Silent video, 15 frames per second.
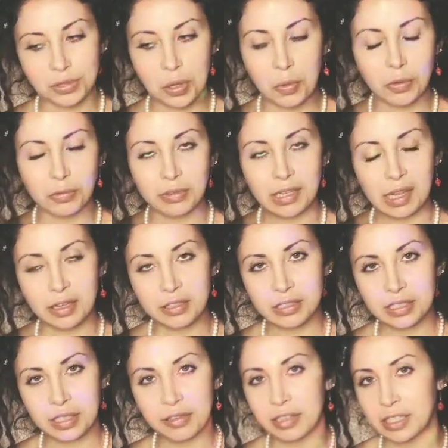No one would take her
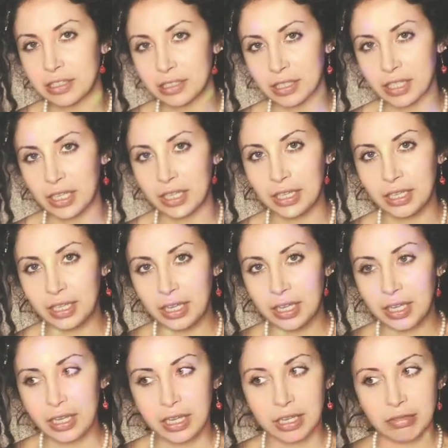seriously.
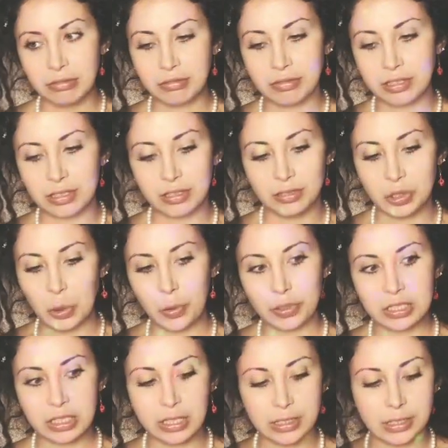They would just throw her
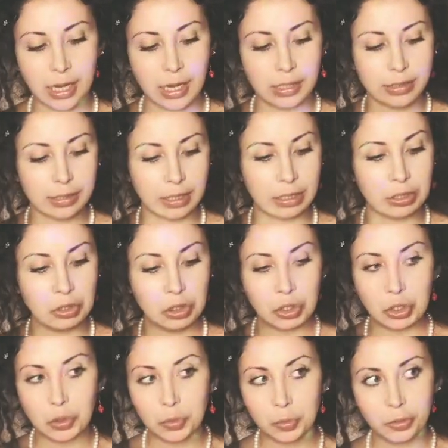to the side and say,
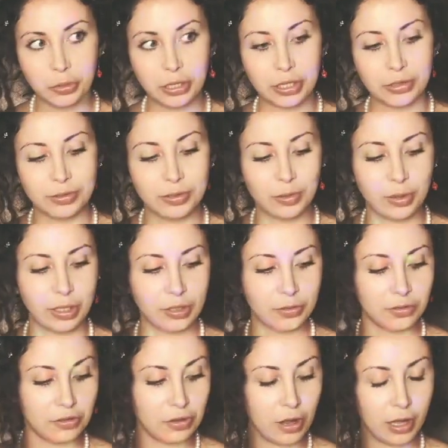nope, what are you doing? You're
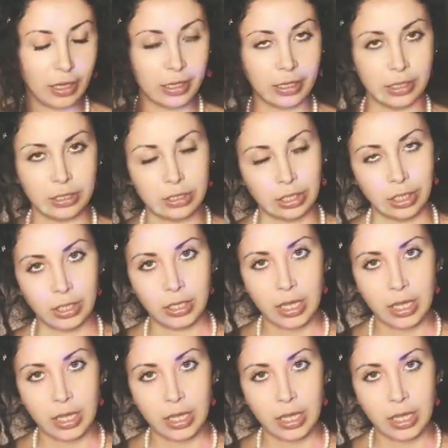not a geisha.